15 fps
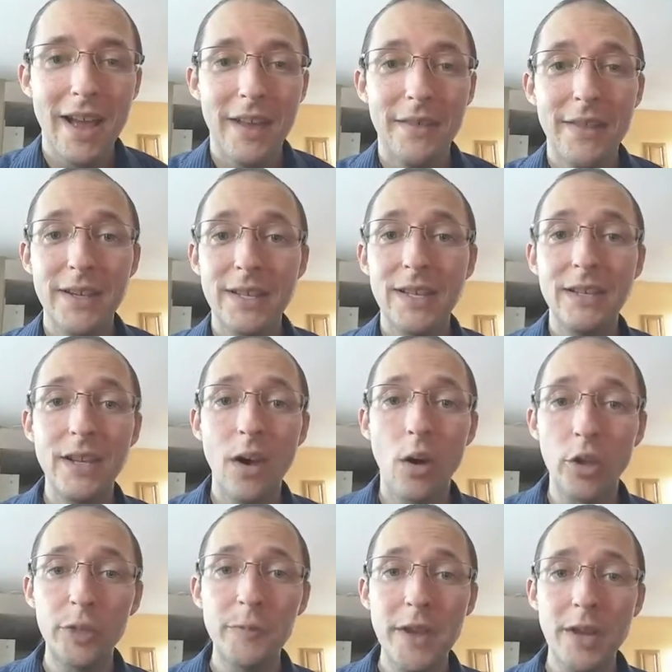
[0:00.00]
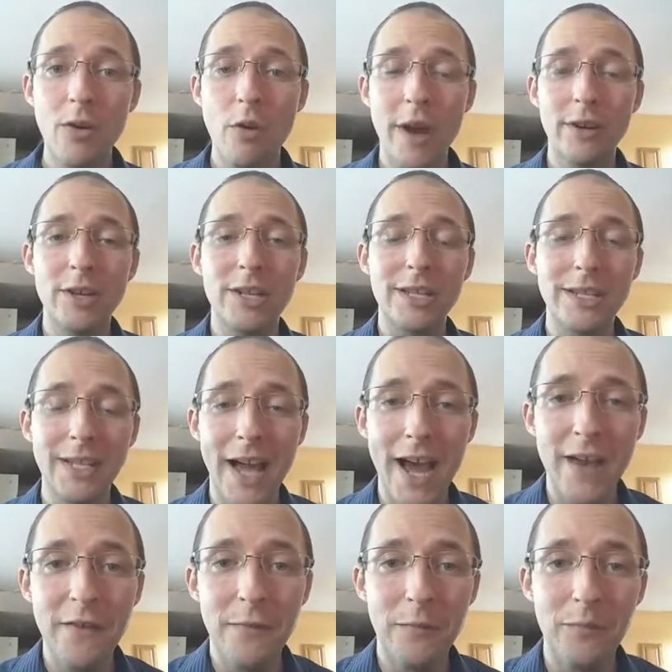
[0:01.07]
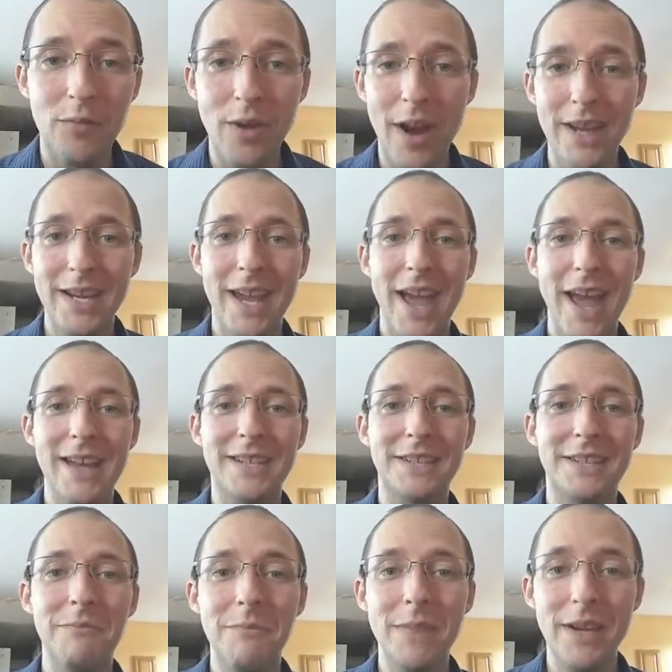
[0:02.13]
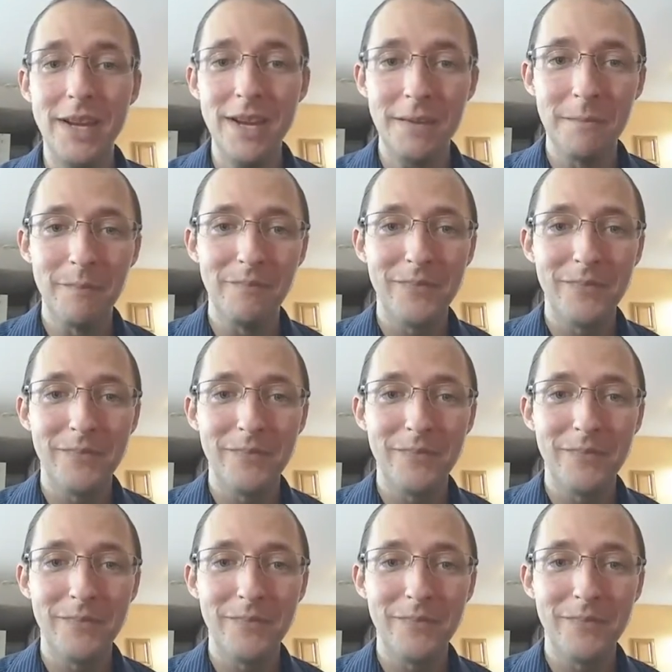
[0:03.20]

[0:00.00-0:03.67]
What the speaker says: This is the Ultimate Go-Getters live broadcast mini.